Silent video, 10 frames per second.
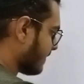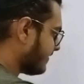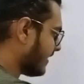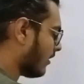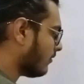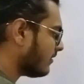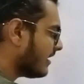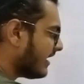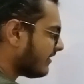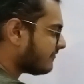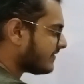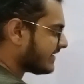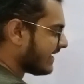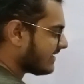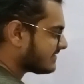Now, if we
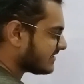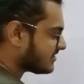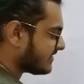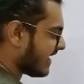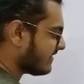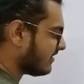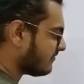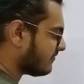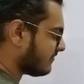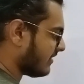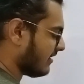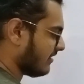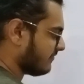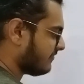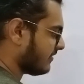take such a diagonal
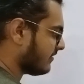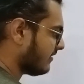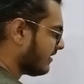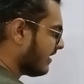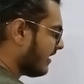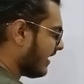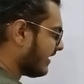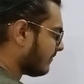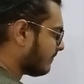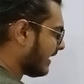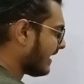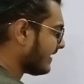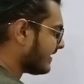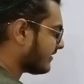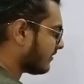figure and apply
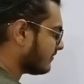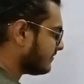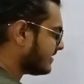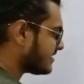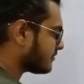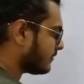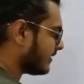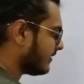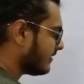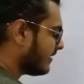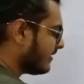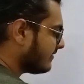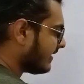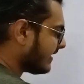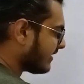it on this square,
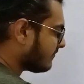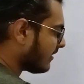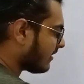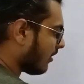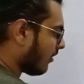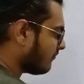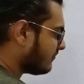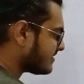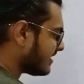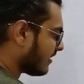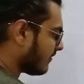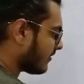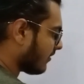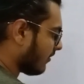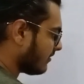then it will obviously
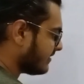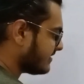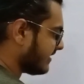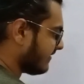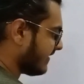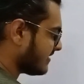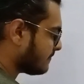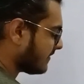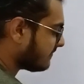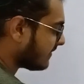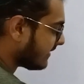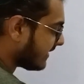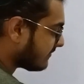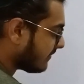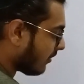cover all these areas, but
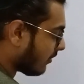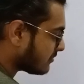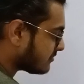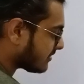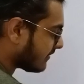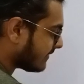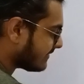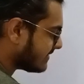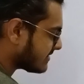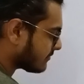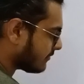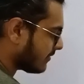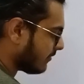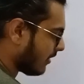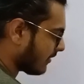it will also cover this
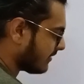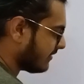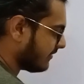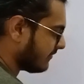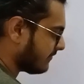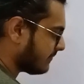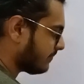square block in here.